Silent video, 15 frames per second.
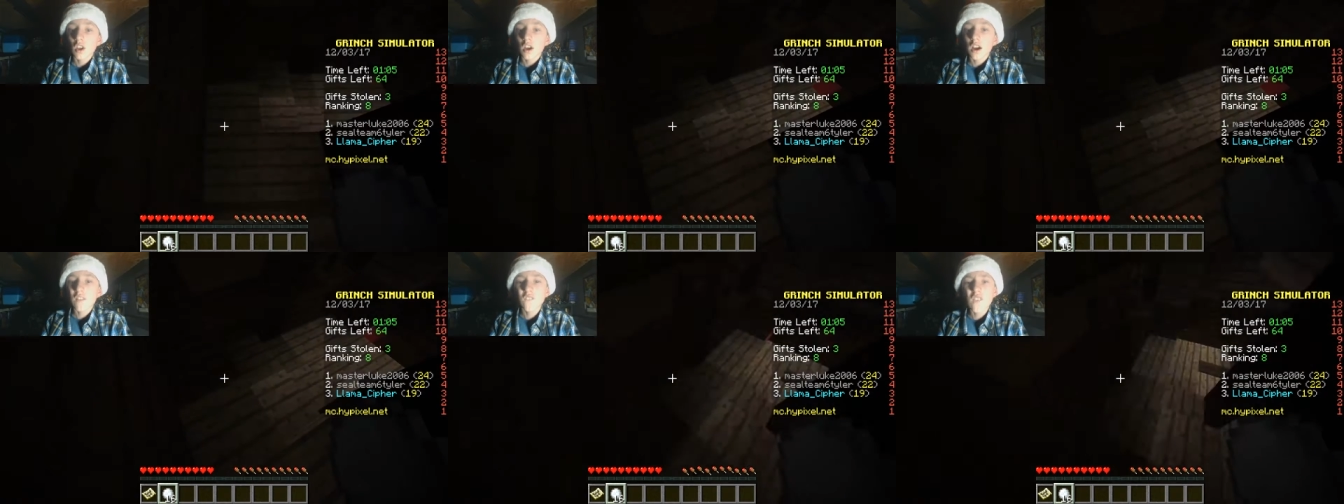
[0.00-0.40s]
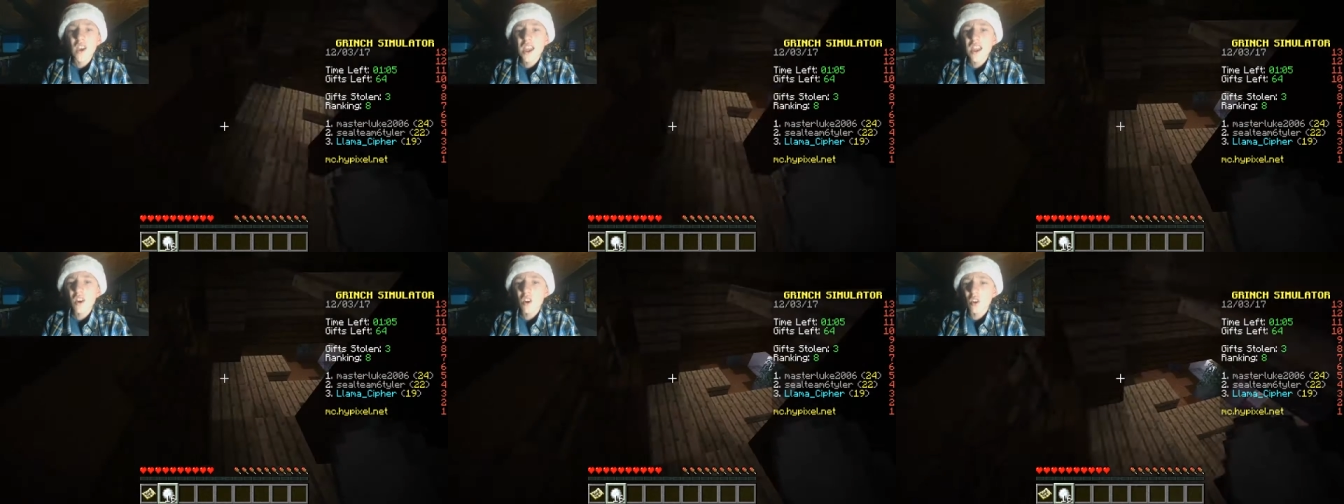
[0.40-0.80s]
I
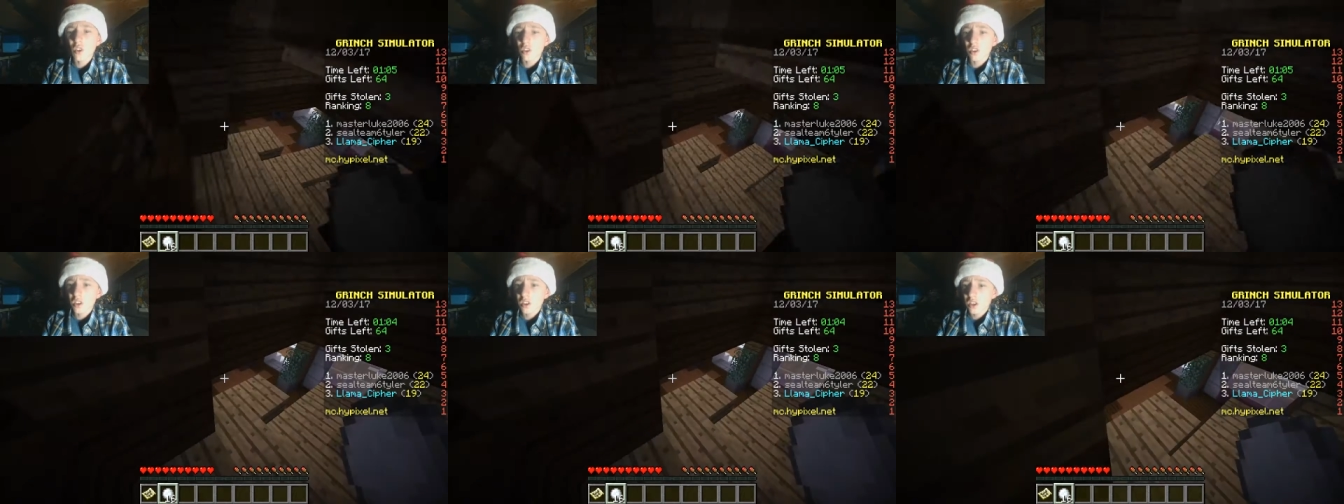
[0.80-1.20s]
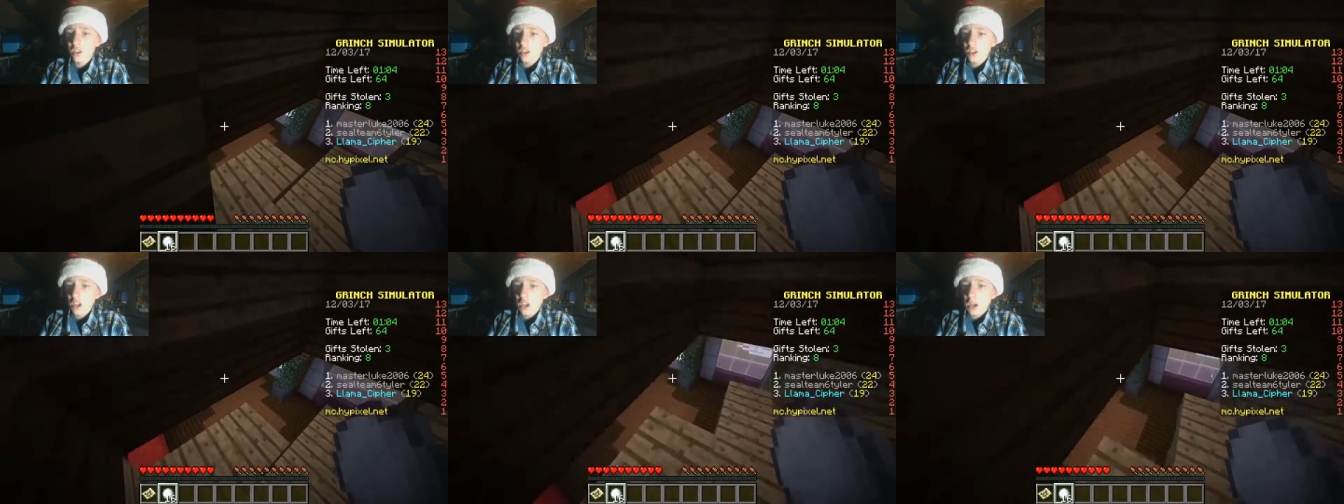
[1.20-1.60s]
failed.
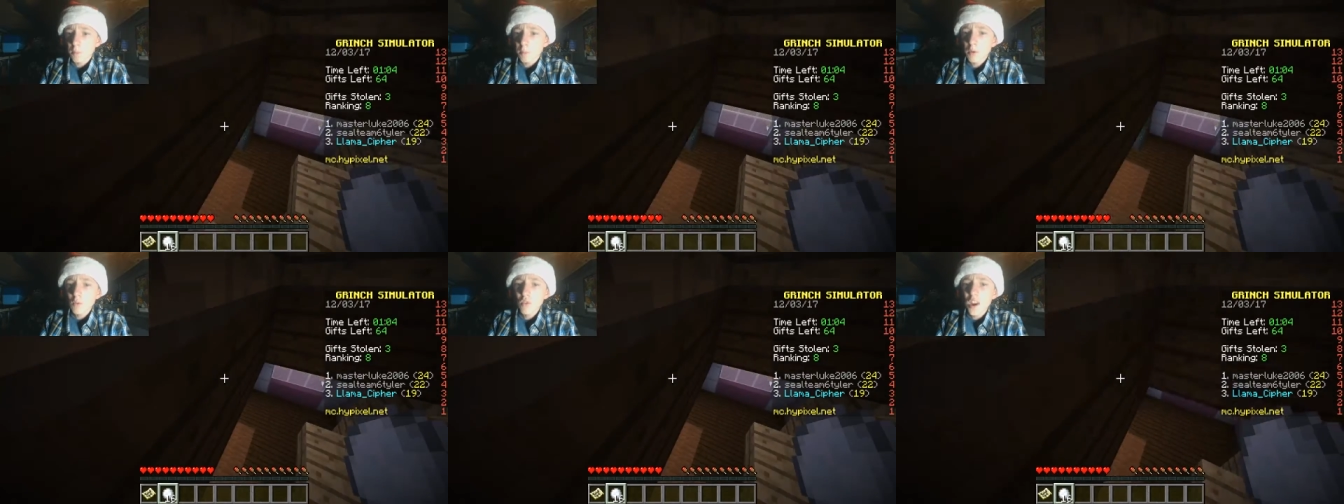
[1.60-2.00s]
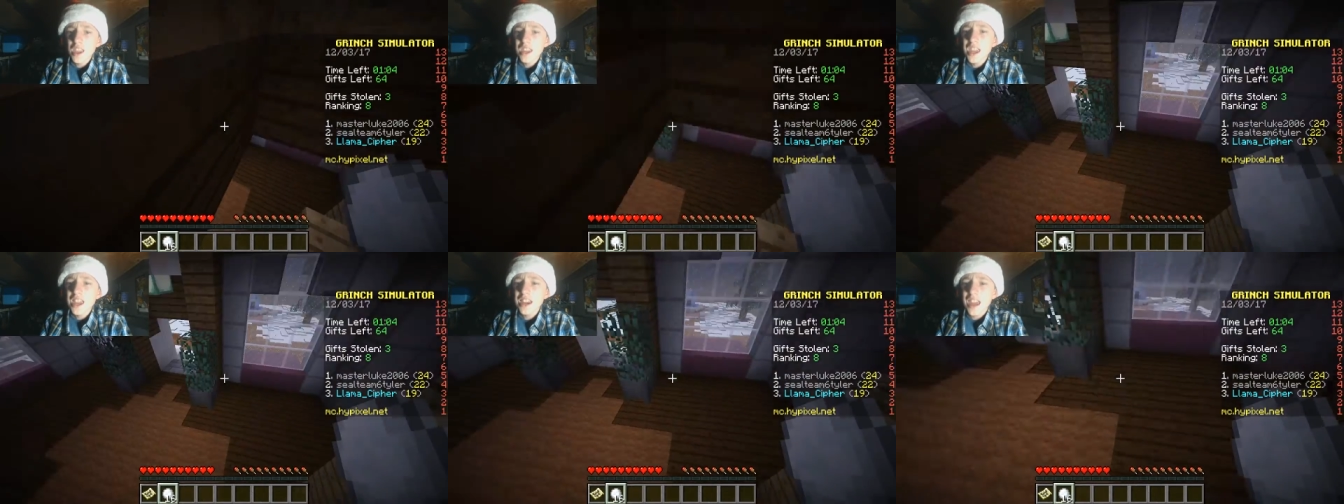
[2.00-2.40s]
I'm in
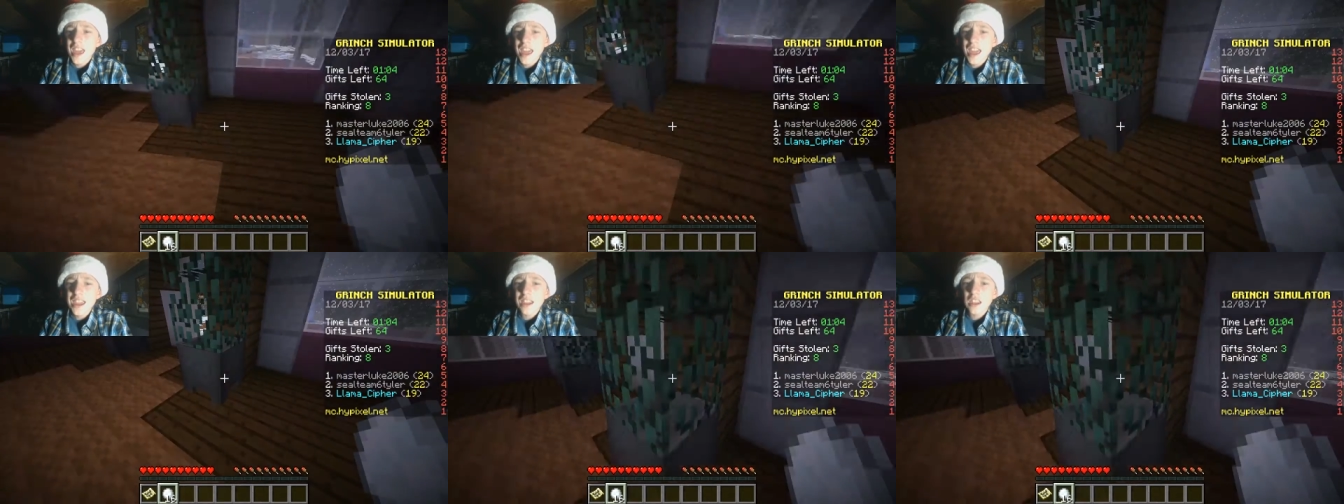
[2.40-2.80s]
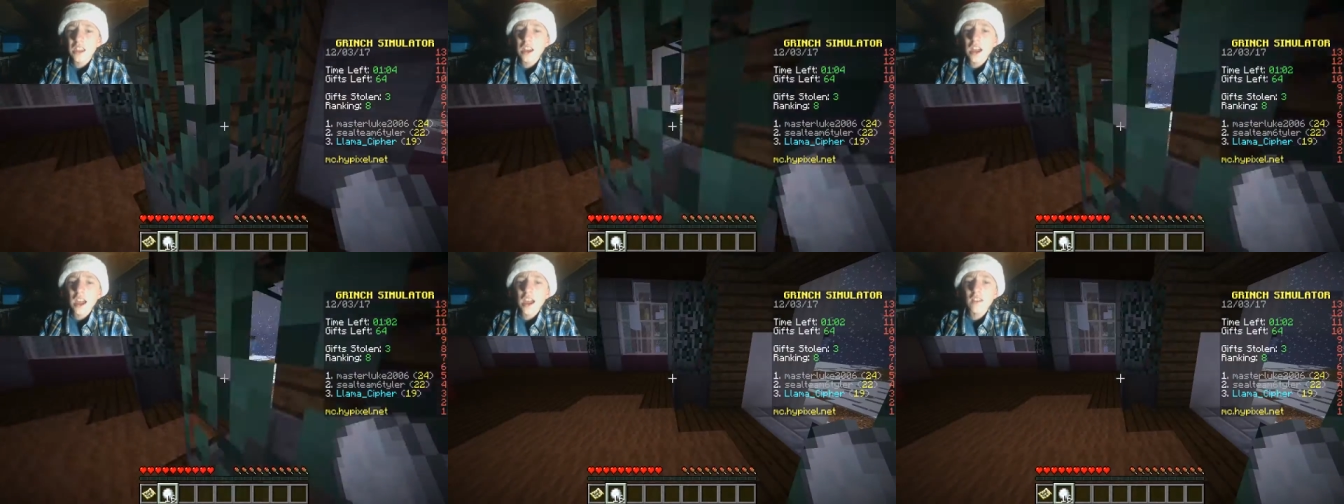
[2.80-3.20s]
ranking 8 and
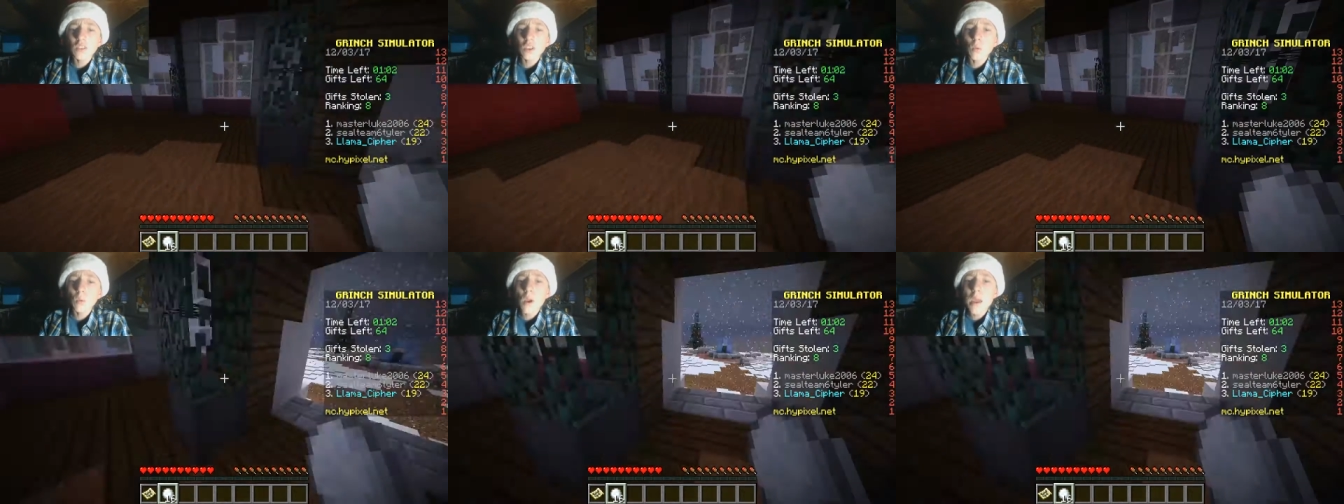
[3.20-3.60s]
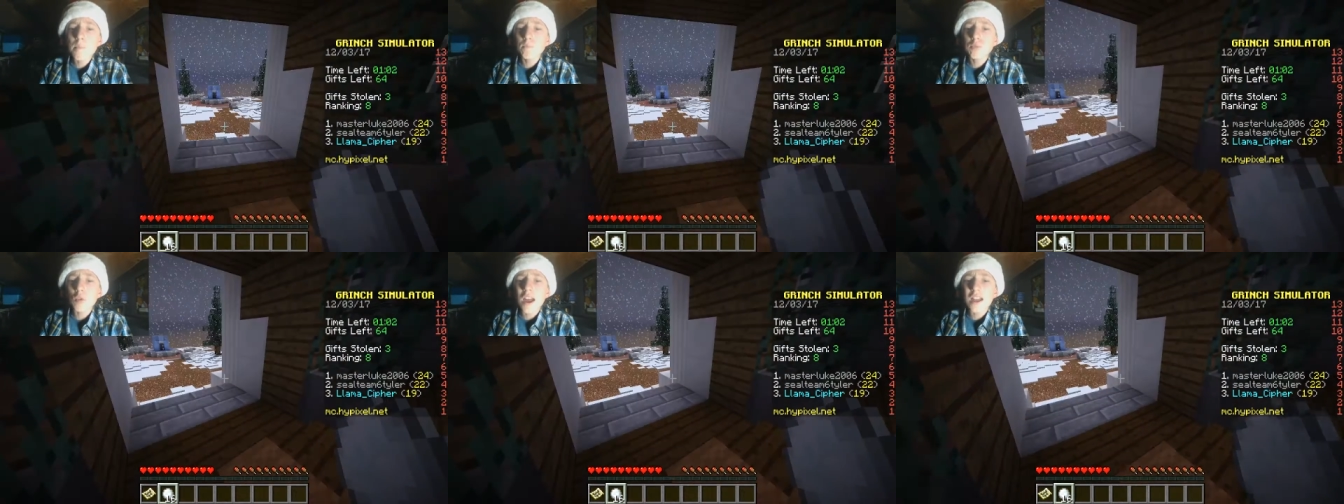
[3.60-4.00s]
I have 3
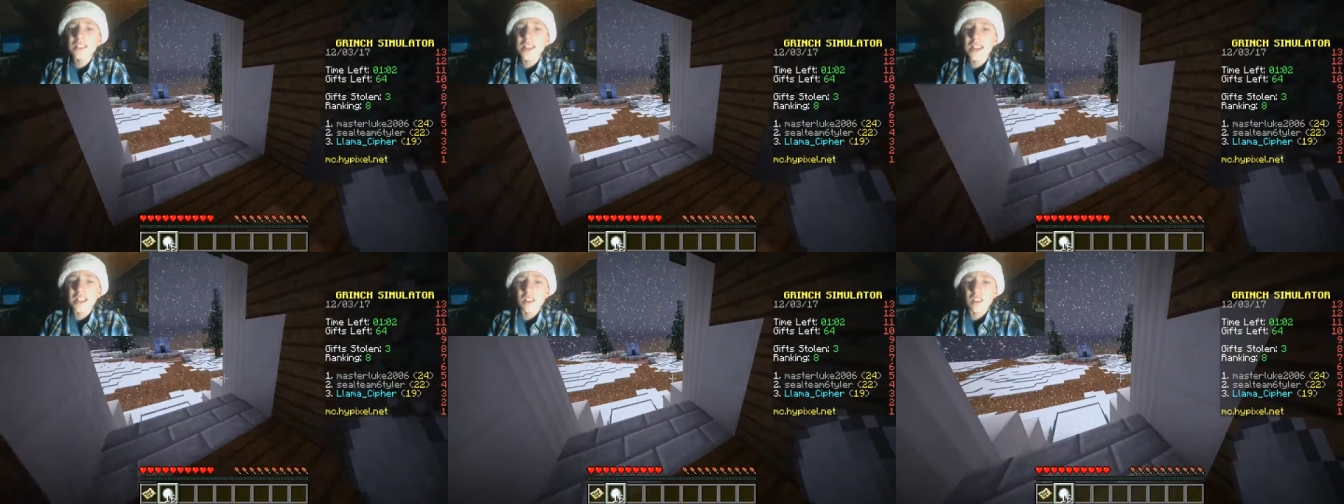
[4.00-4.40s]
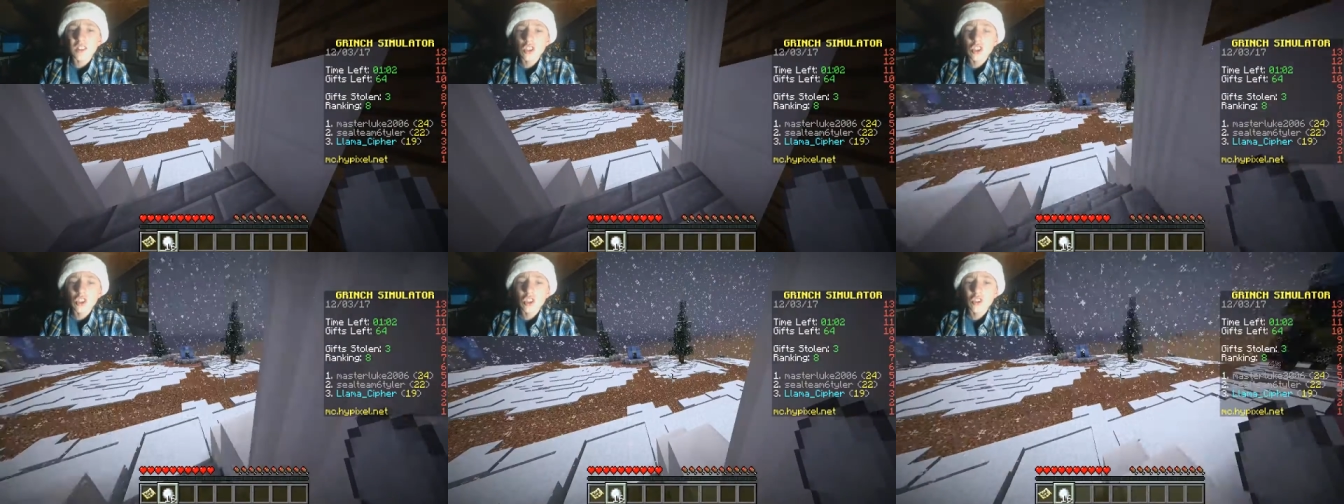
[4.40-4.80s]

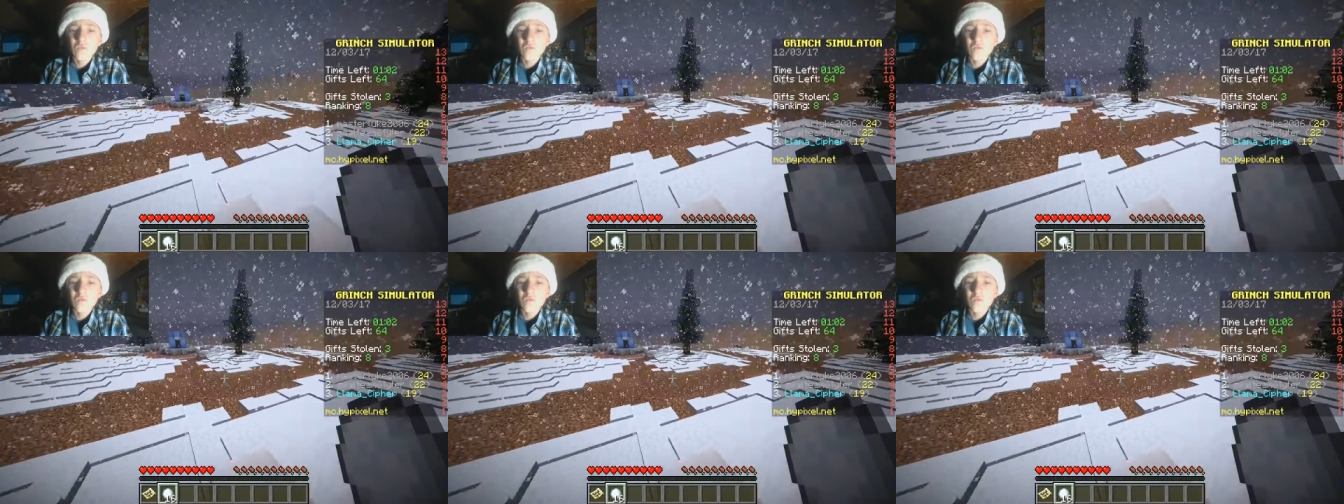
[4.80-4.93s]
presents.